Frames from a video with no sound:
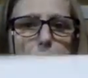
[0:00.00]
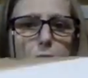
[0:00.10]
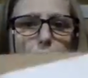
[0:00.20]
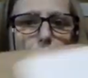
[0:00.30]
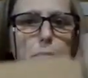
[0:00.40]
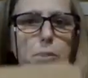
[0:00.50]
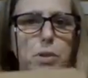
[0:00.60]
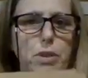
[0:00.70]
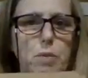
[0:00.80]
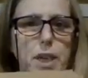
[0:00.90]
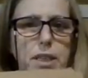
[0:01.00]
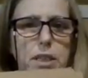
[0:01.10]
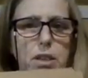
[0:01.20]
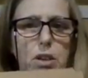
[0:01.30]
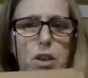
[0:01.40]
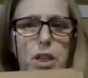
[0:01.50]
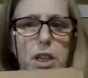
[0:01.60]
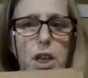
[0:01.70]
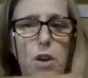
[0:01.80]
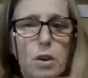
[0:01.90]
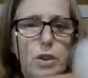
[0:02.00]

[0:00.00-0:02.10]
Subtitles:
and a cardboard to rest it on. Or